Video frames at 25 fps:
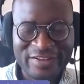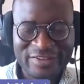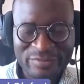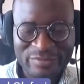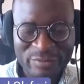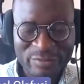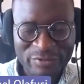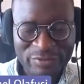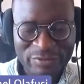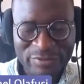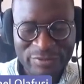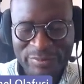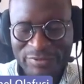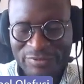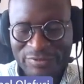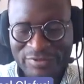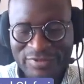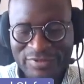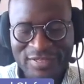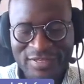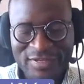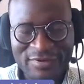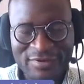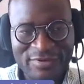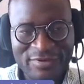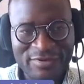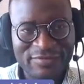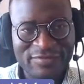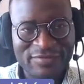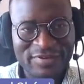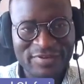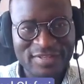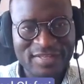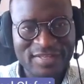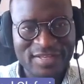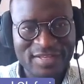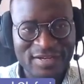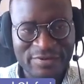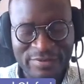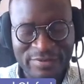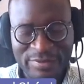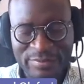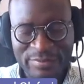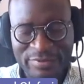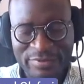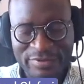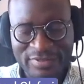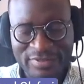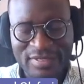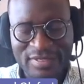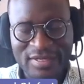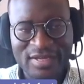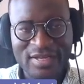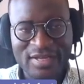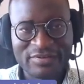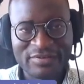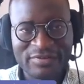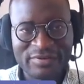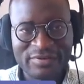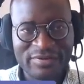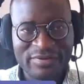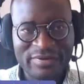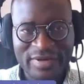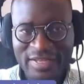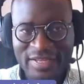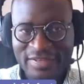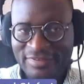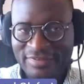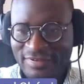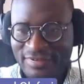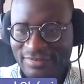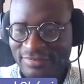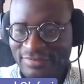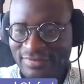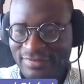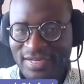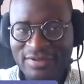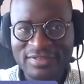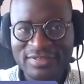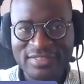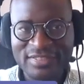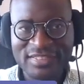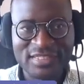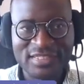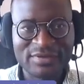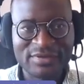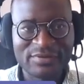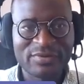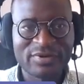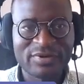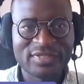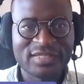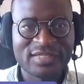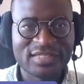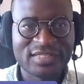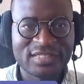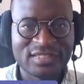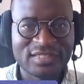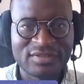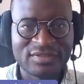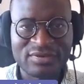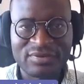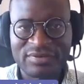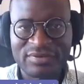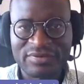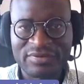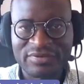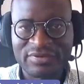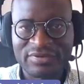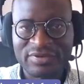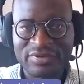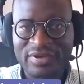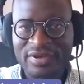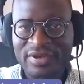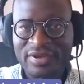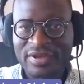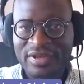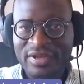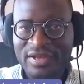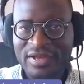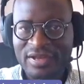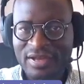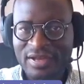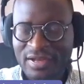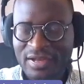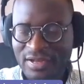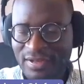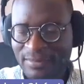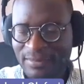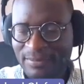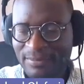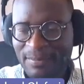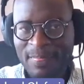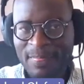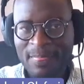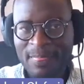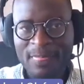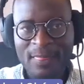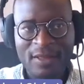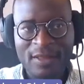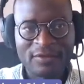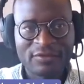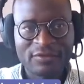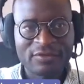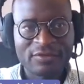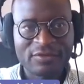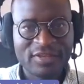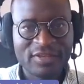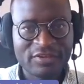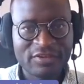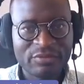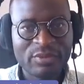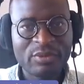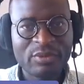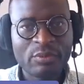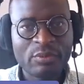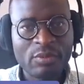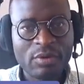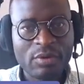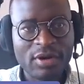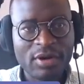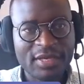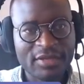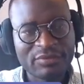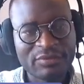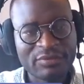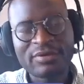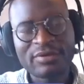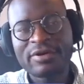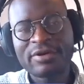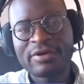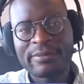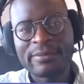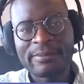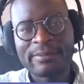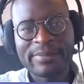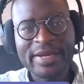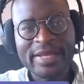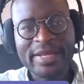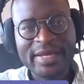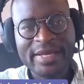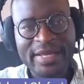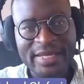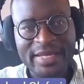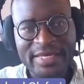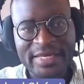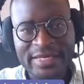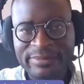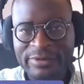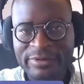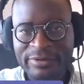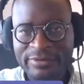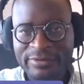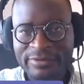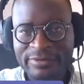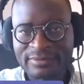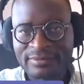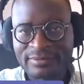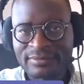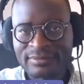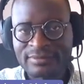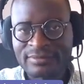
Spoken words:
So most people don't think of it that way, but so let's even now see what this does. So this will work, it won't complain anymore.